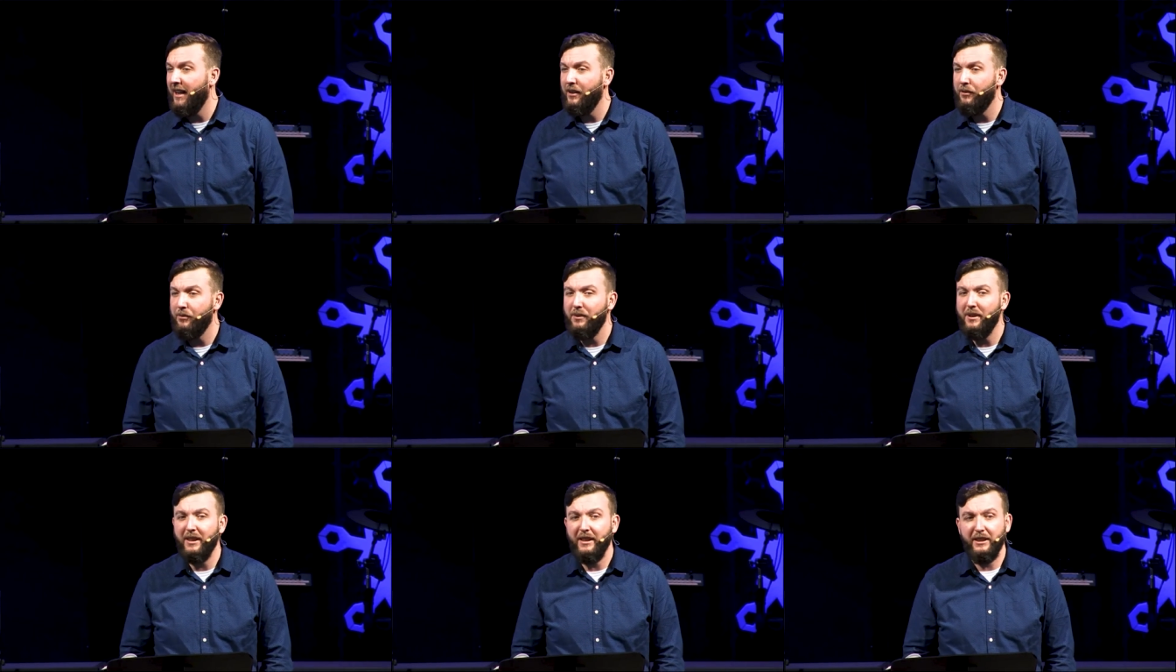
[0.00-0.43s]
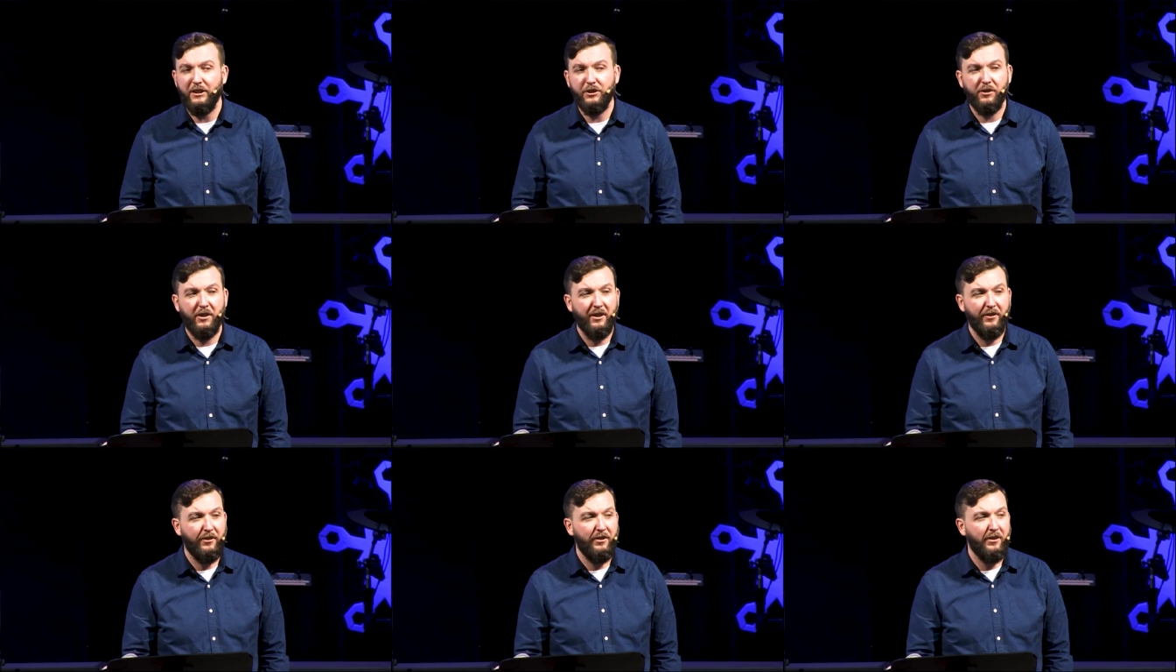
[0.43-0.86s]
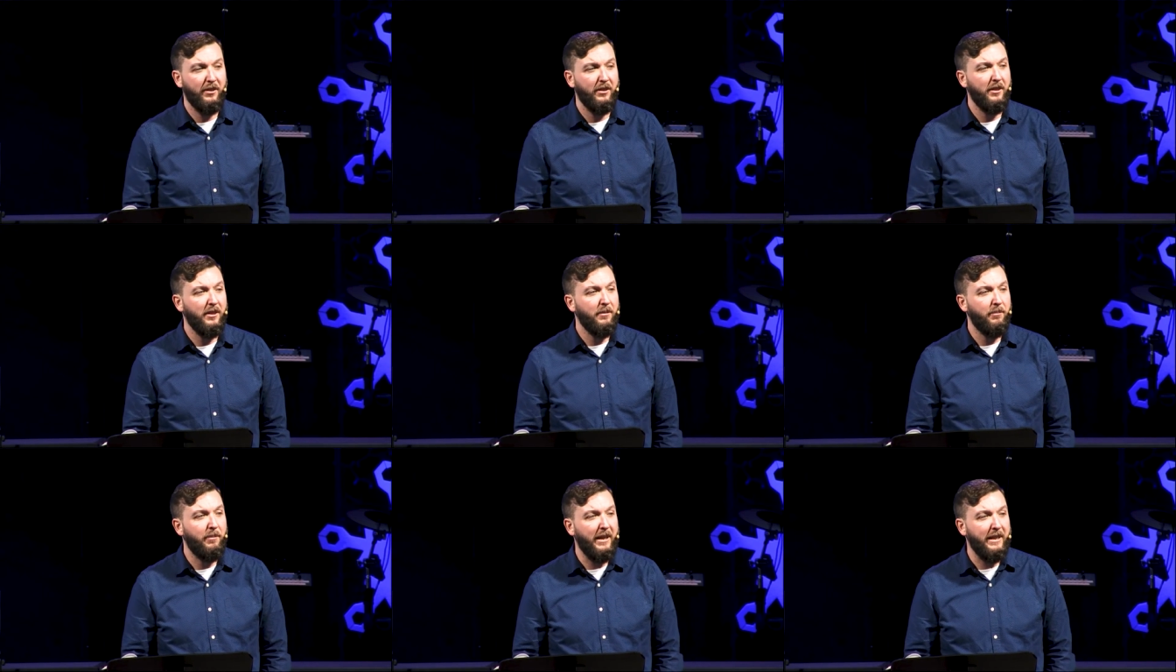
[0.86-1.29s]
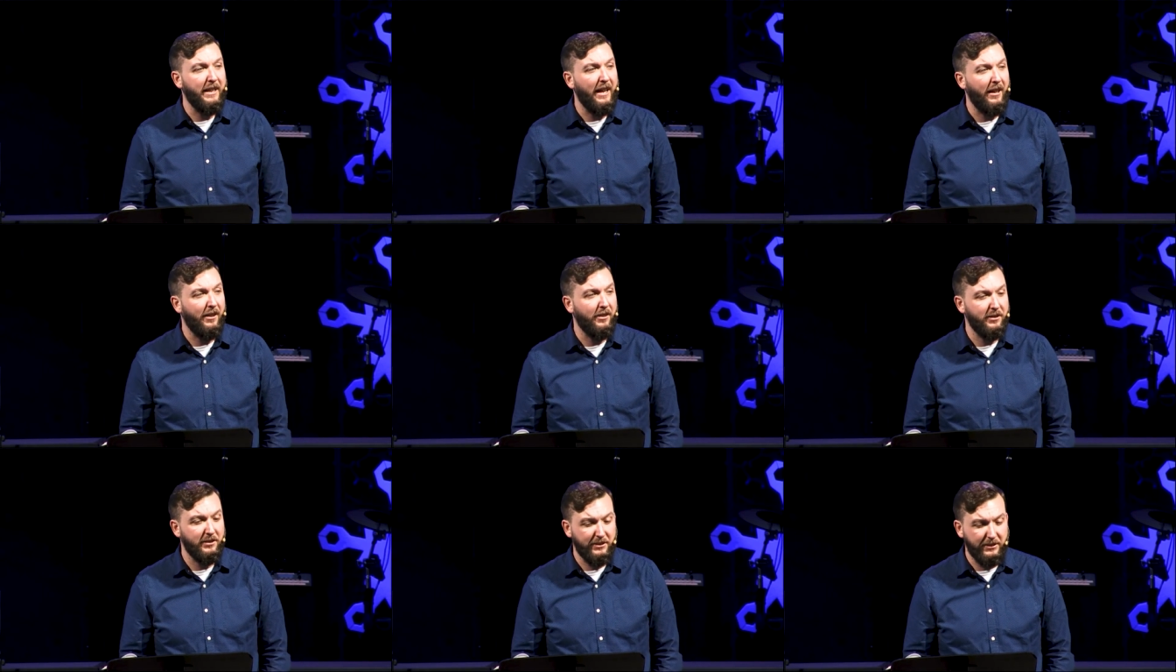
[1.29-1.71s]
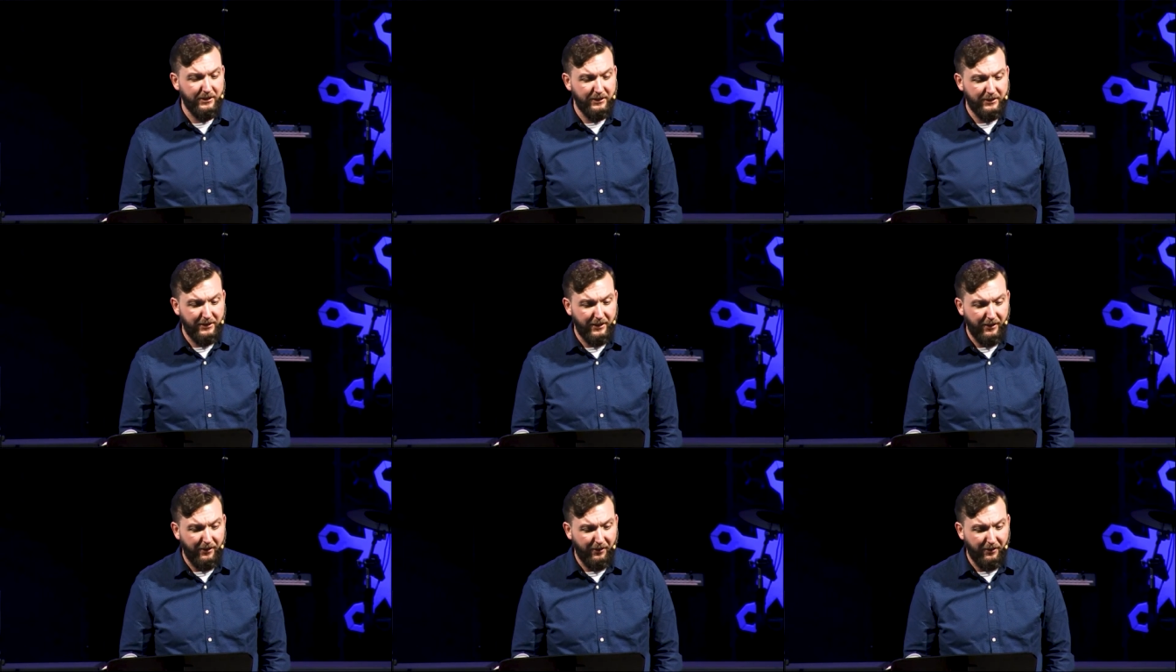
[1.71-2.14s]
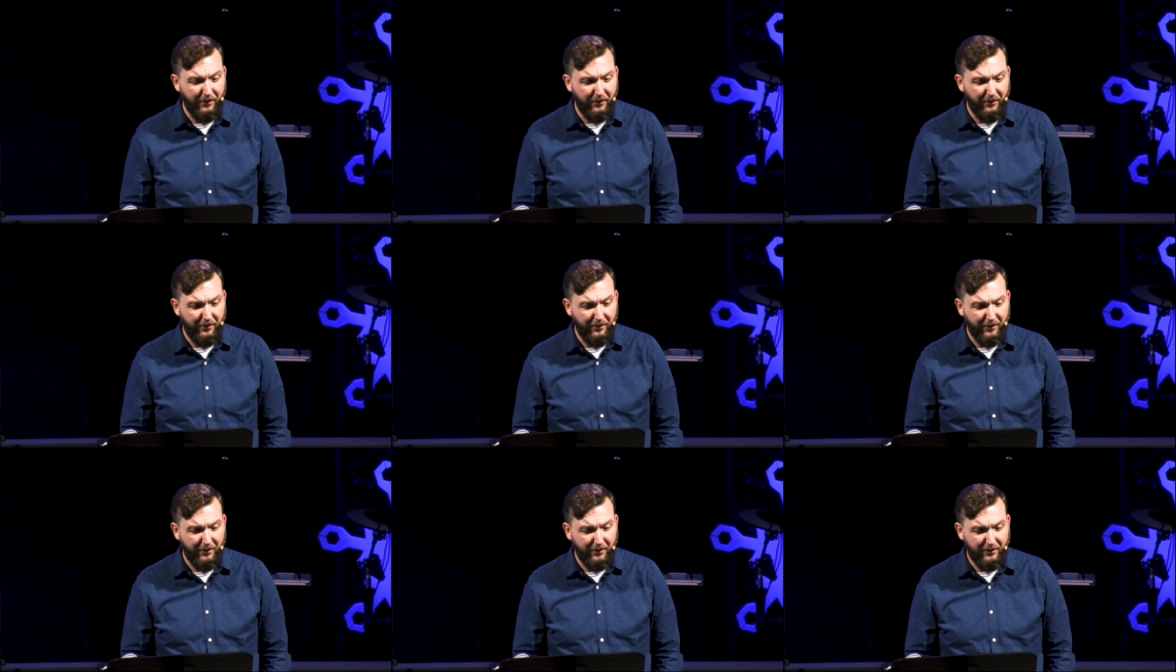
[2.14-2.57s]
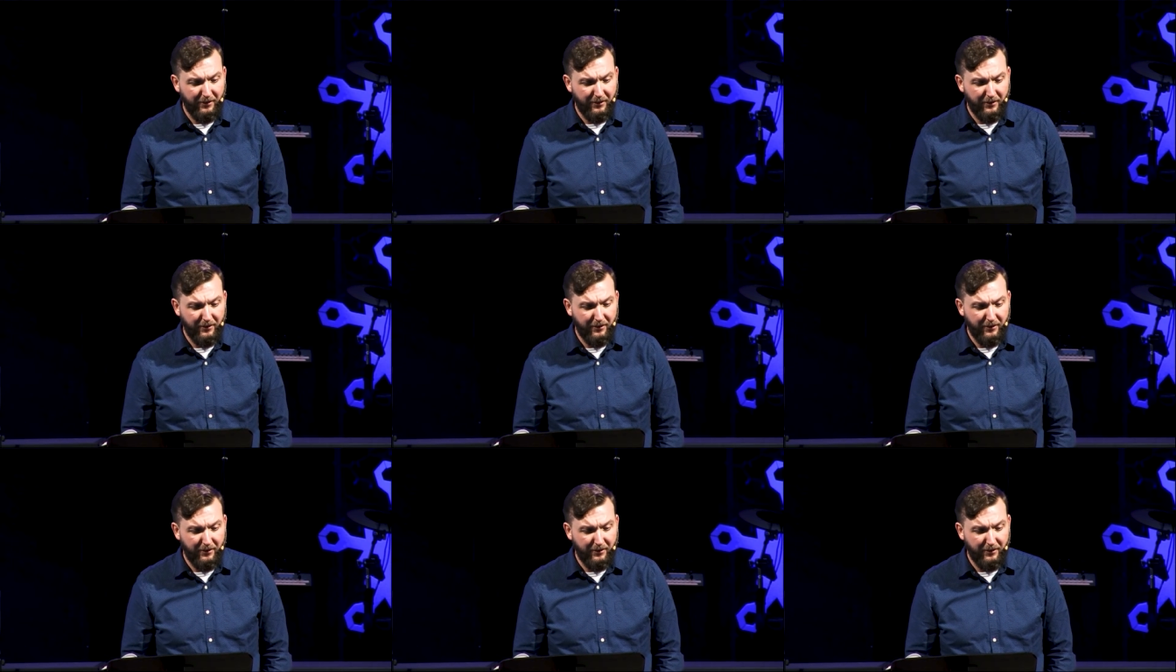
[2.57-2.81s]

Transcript: I really trust my dollars and cents.